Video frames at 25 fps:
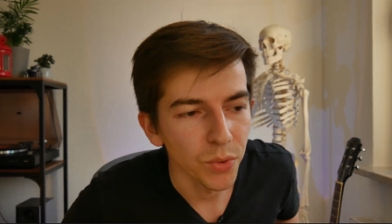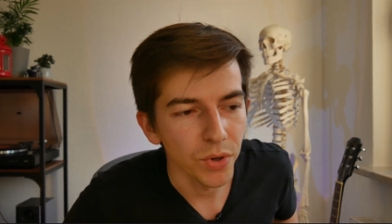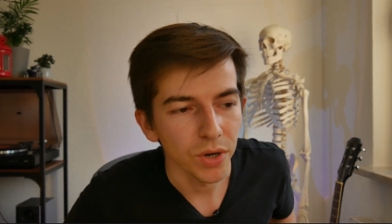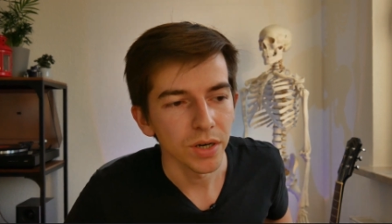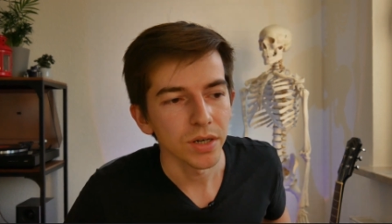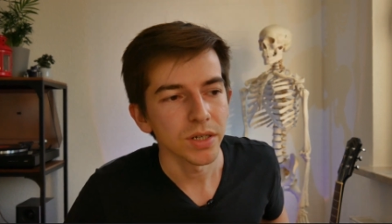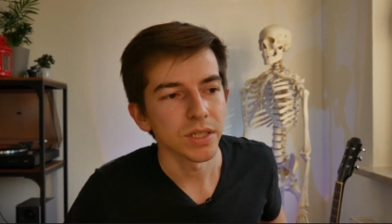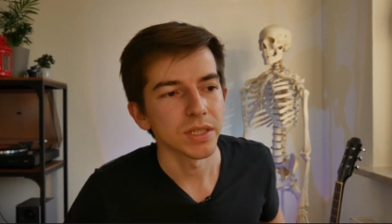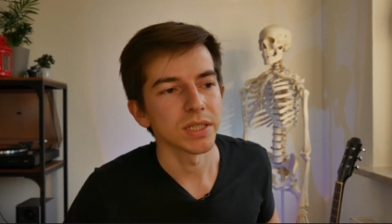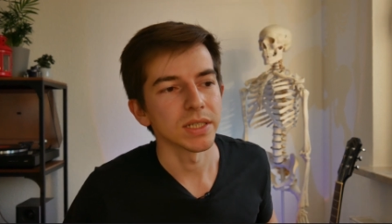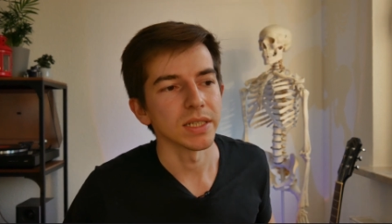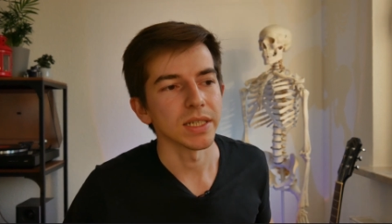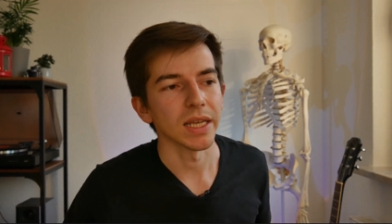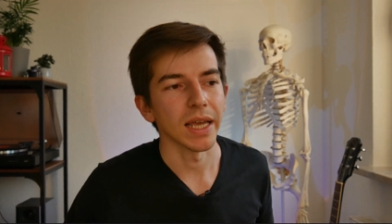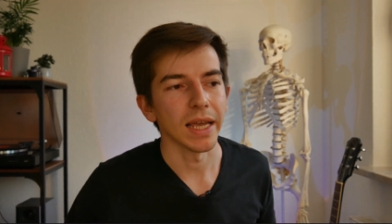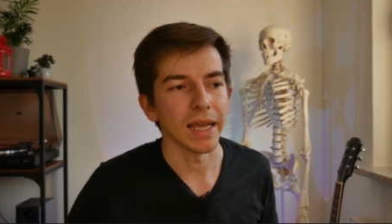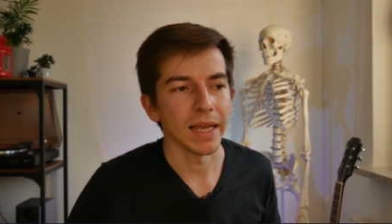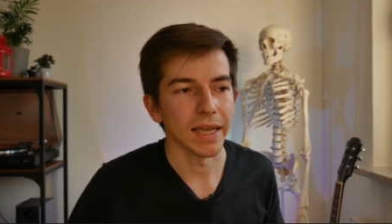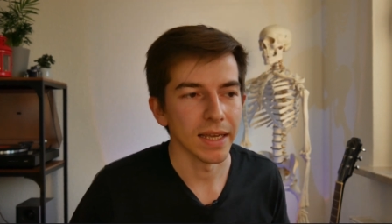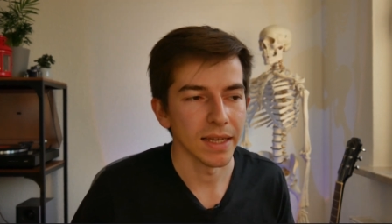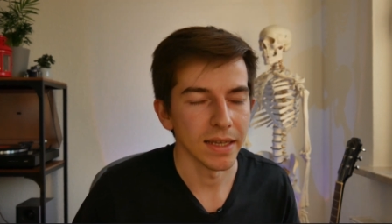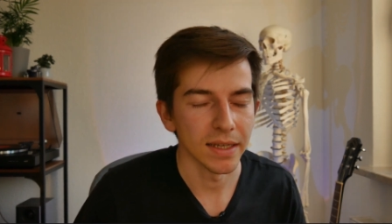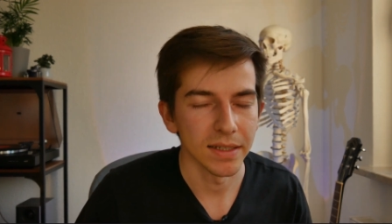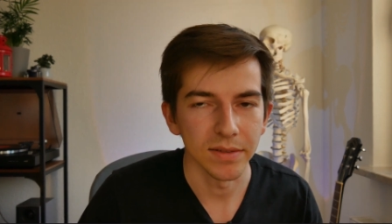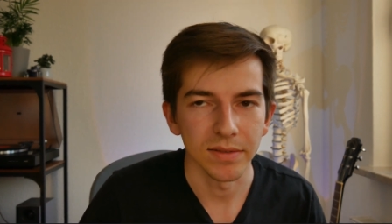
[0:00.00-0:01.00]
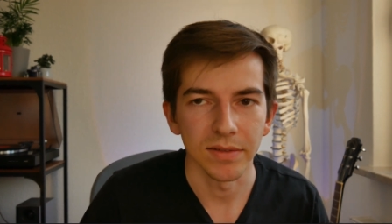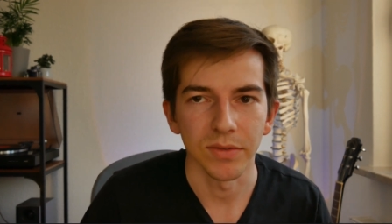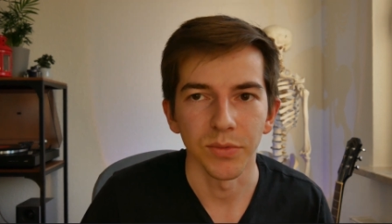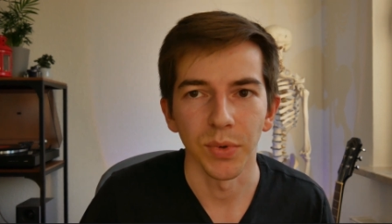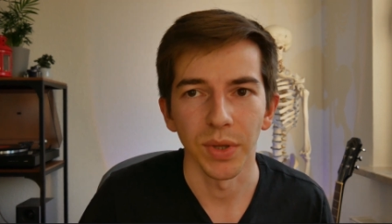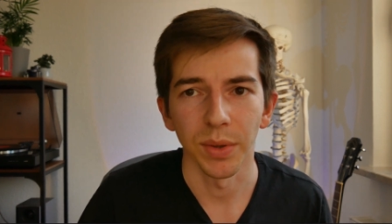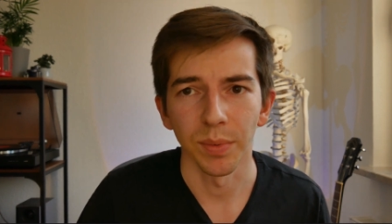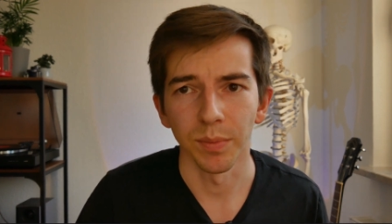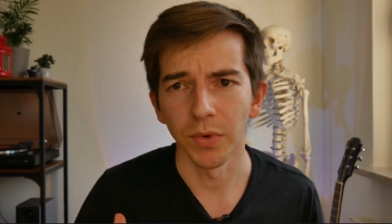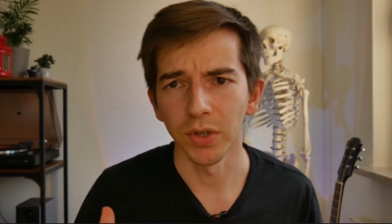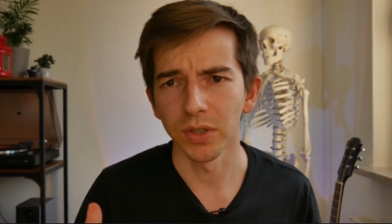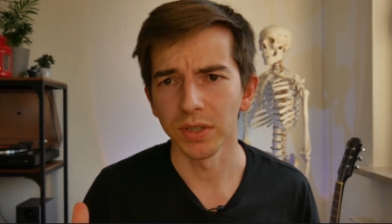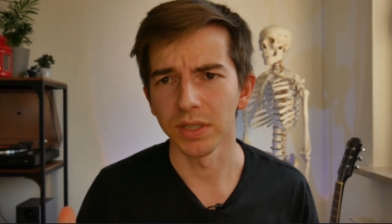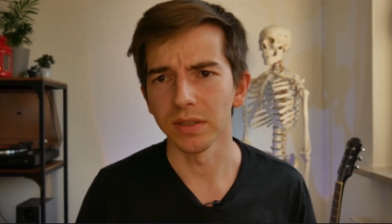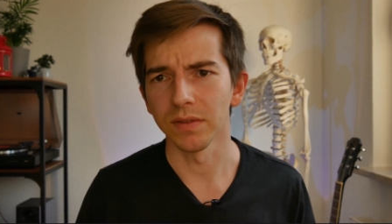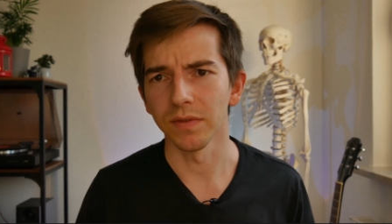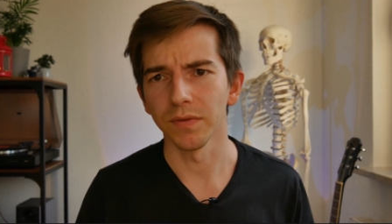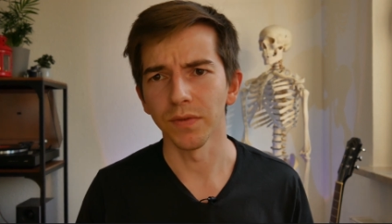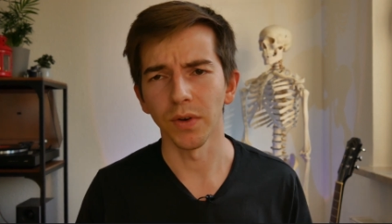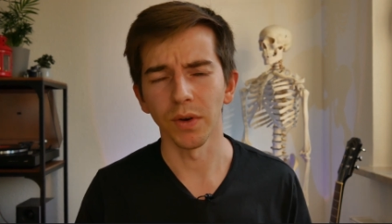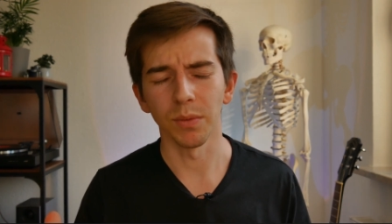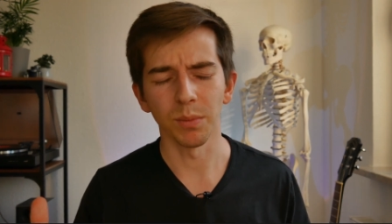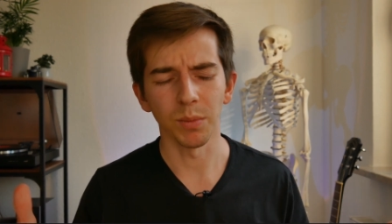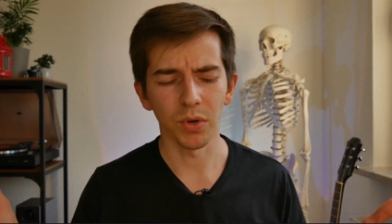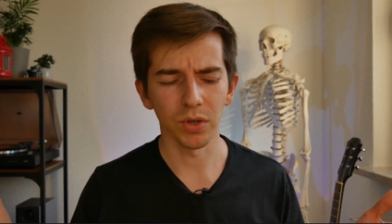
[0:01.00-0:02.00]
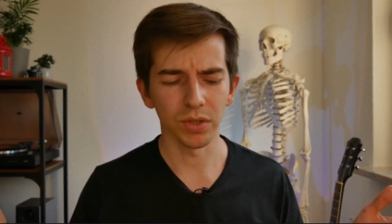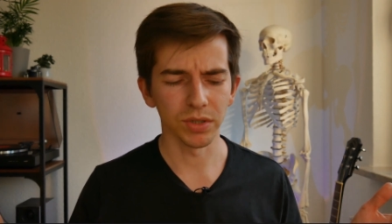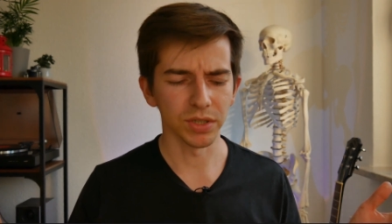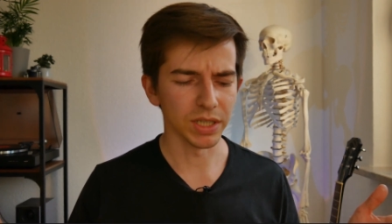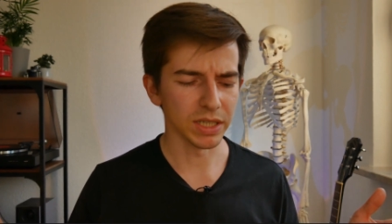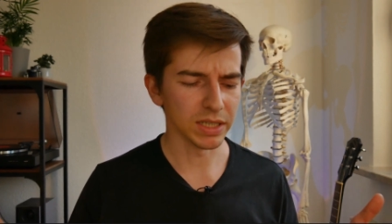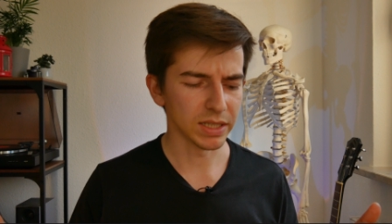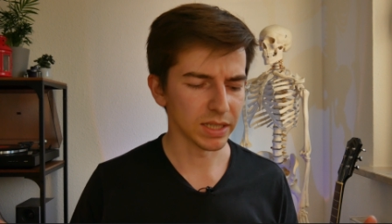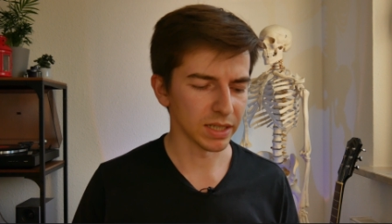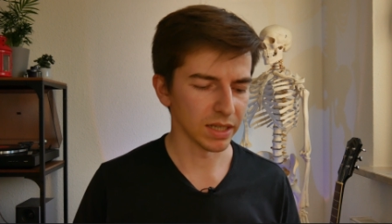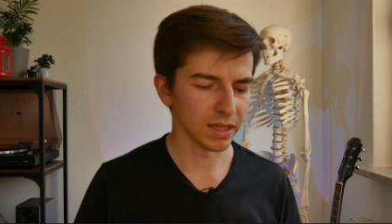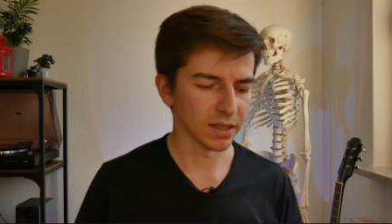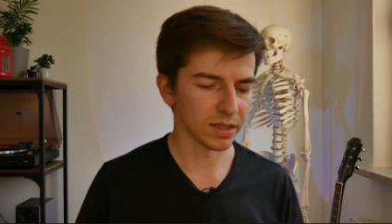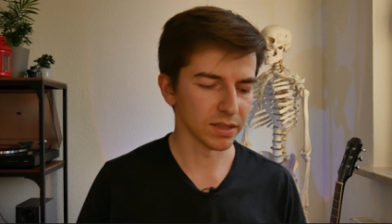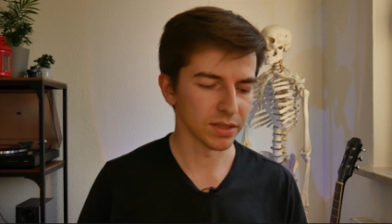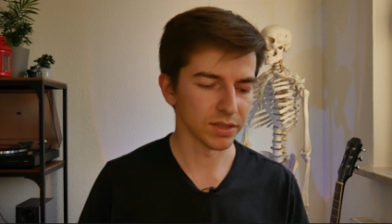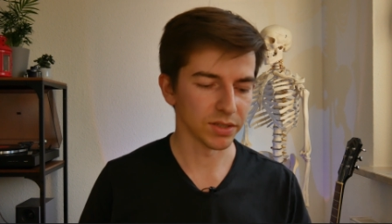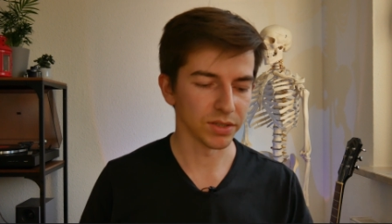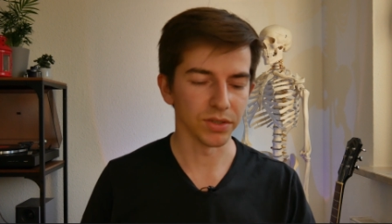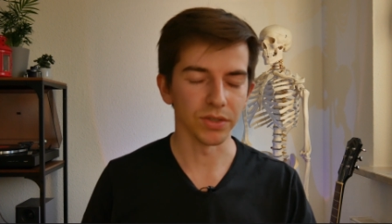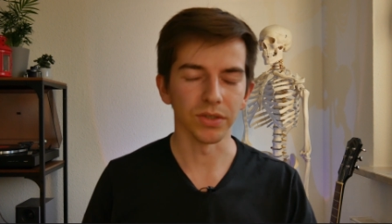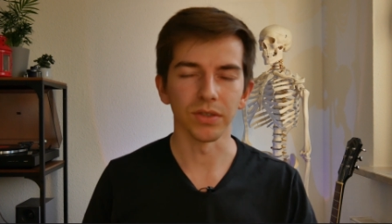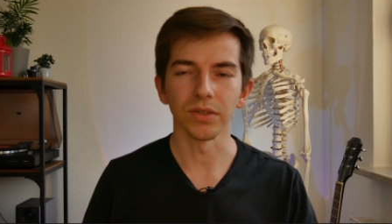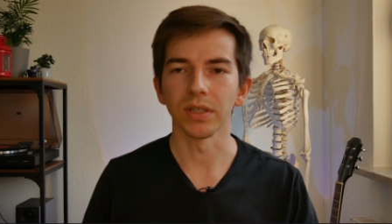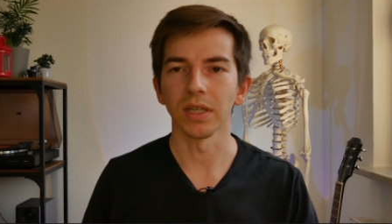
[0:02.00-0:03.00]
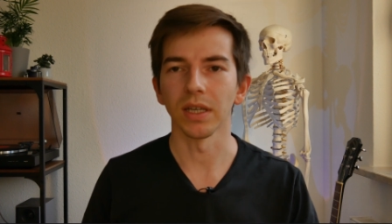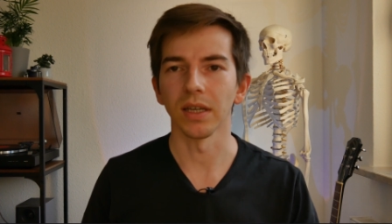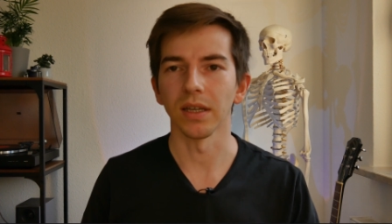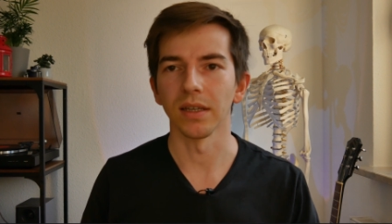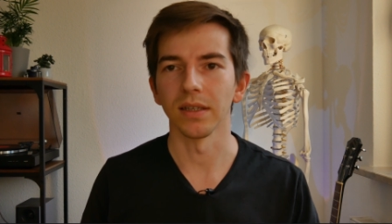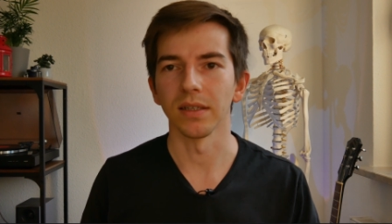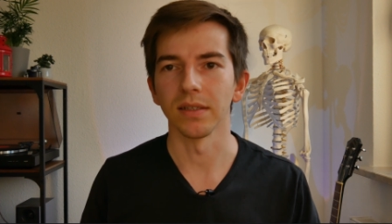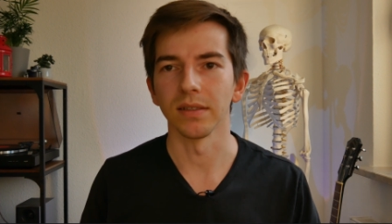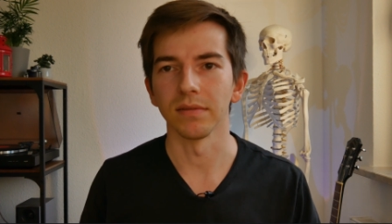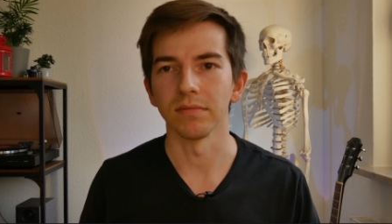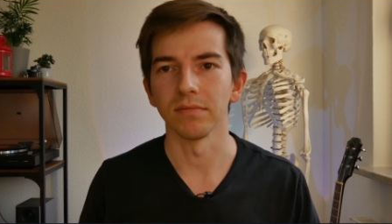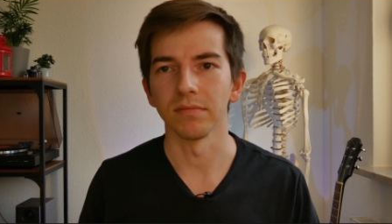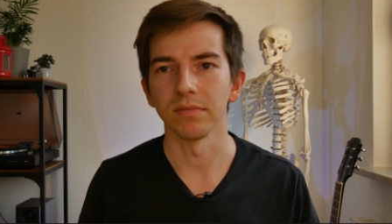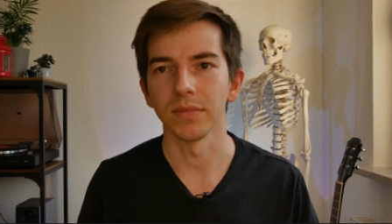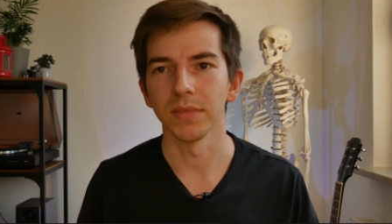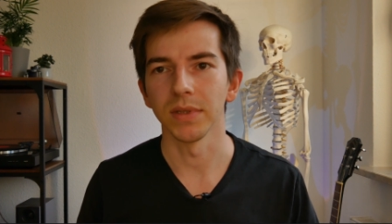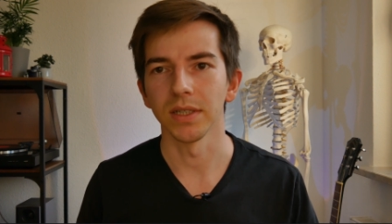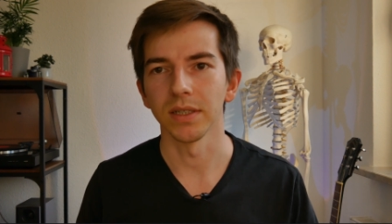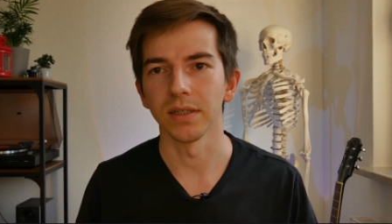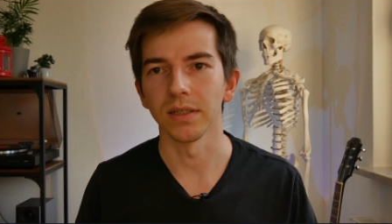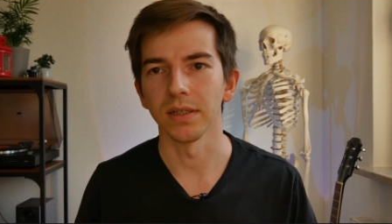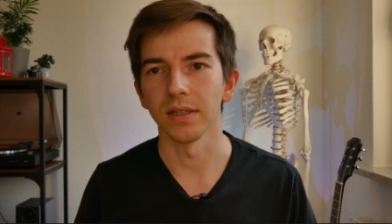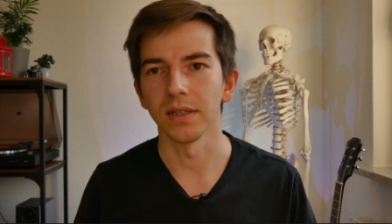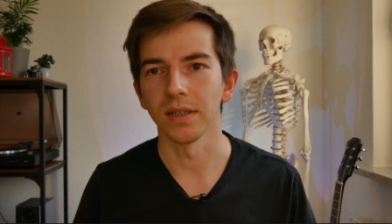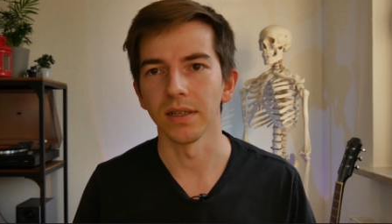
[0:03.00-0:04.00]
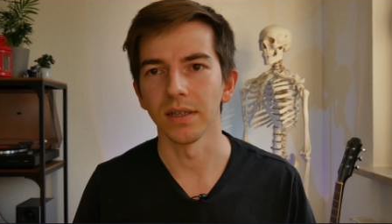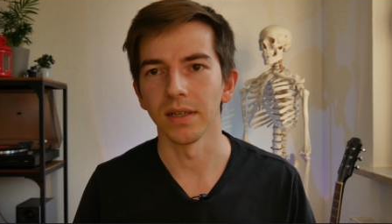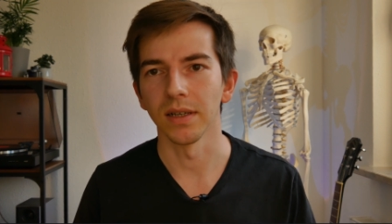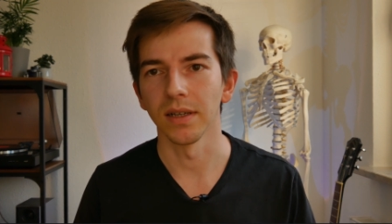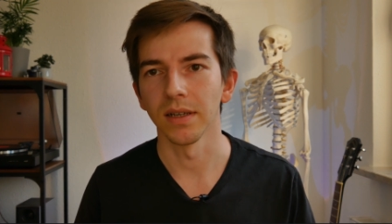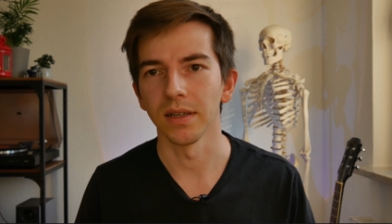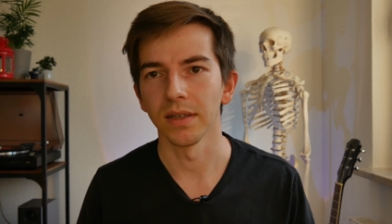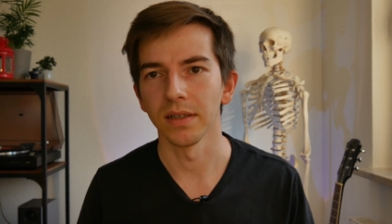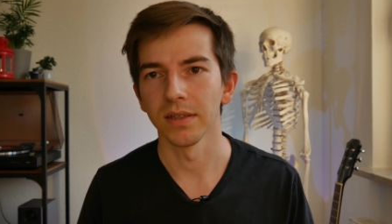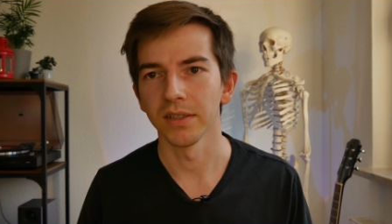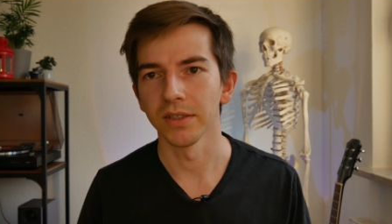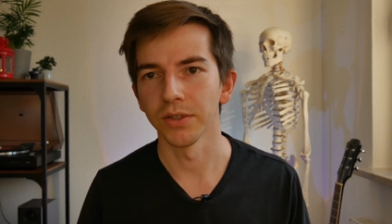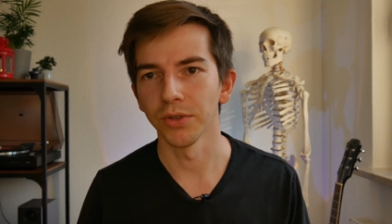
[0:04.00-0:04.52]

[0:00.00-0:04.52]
works and with more for more details you can uh,